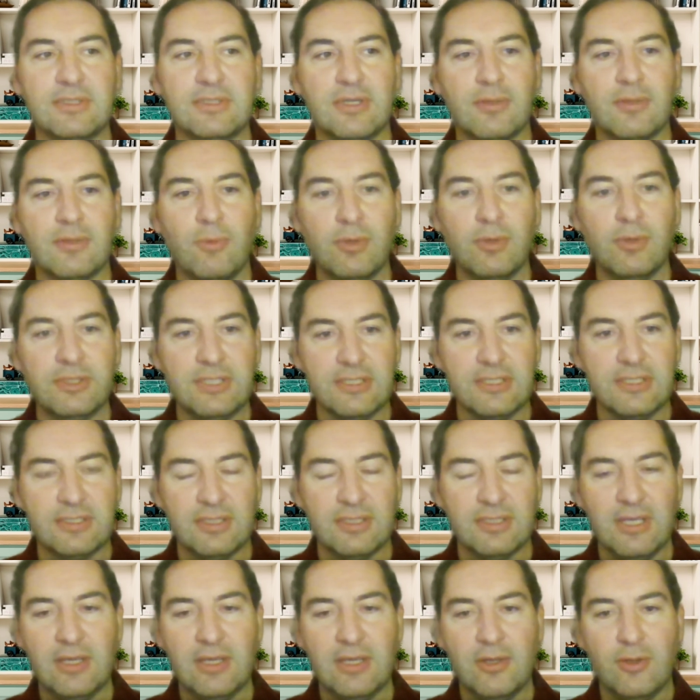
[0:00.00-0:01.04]

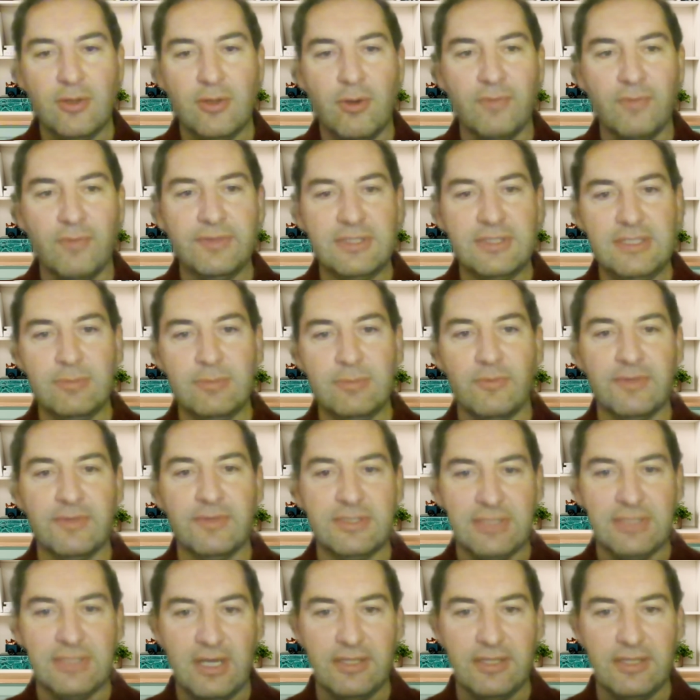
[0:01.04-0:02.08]
qualities of the team of the
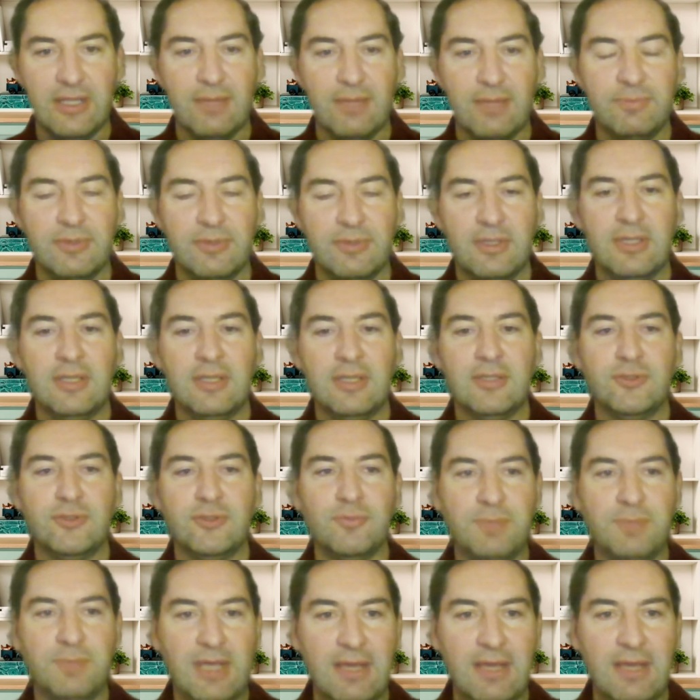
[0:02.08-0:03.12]
startup,
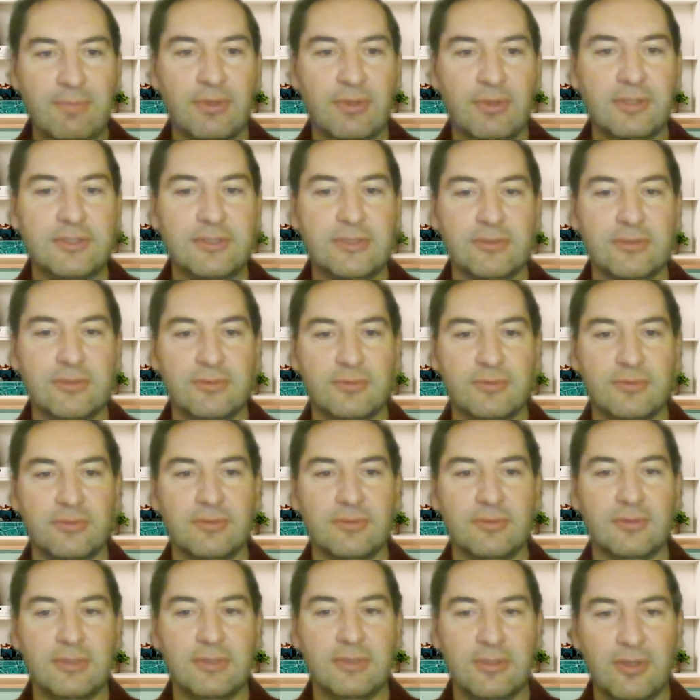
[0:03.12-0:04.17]
to be able
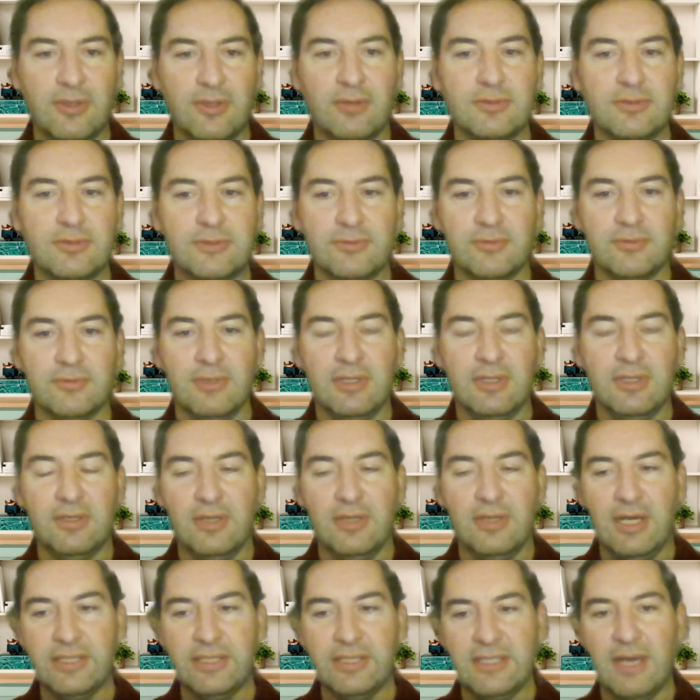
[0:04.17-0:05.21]
to
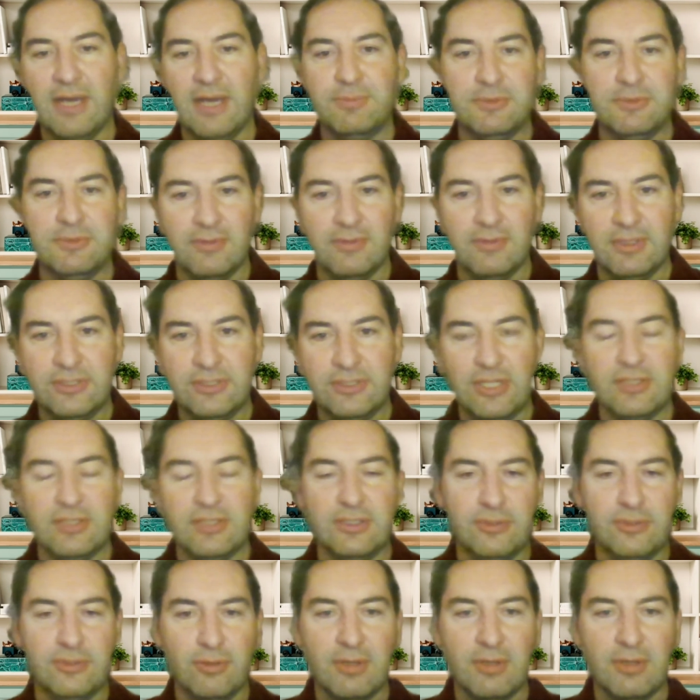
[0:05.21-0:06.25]
adapt to the
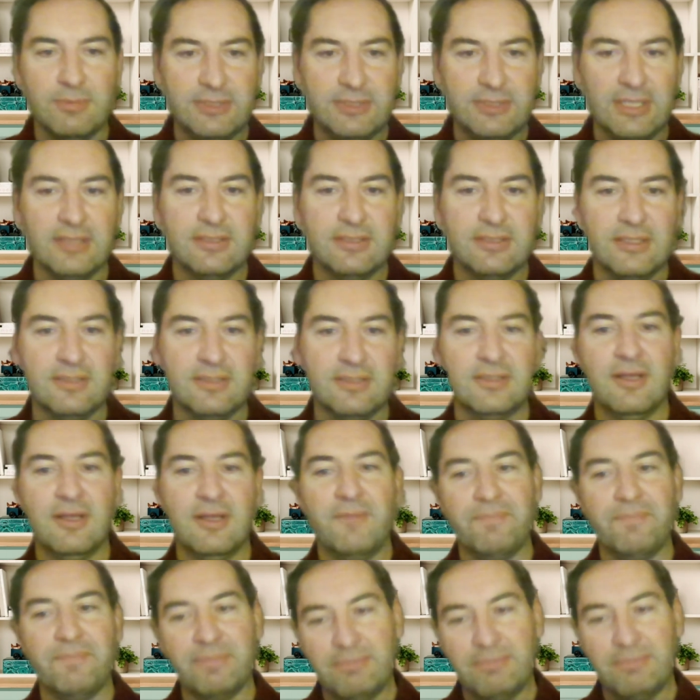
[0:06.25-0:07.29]
changing circumstances,
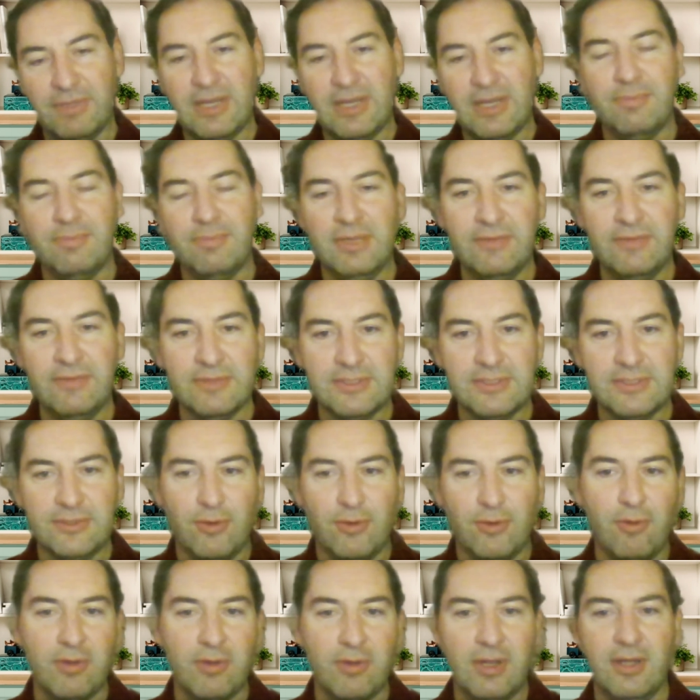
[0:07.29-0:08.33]
become even
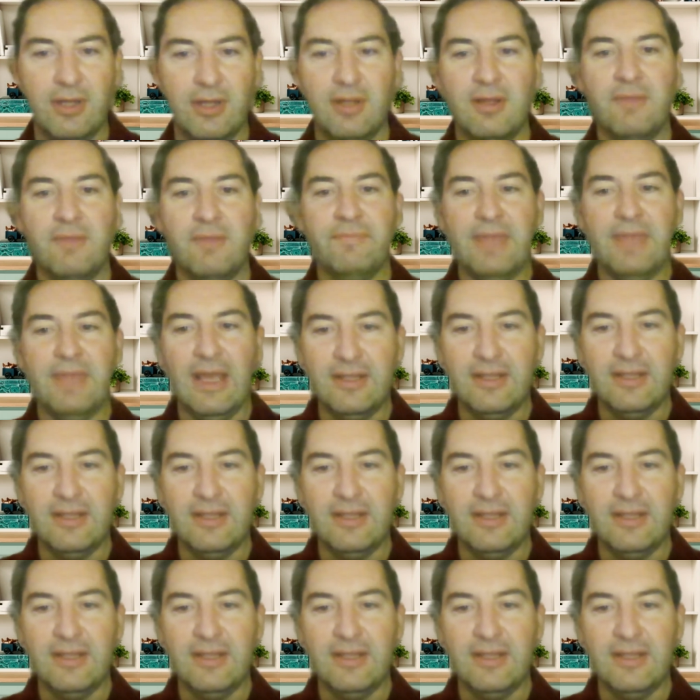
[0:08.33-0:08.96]
stronger, and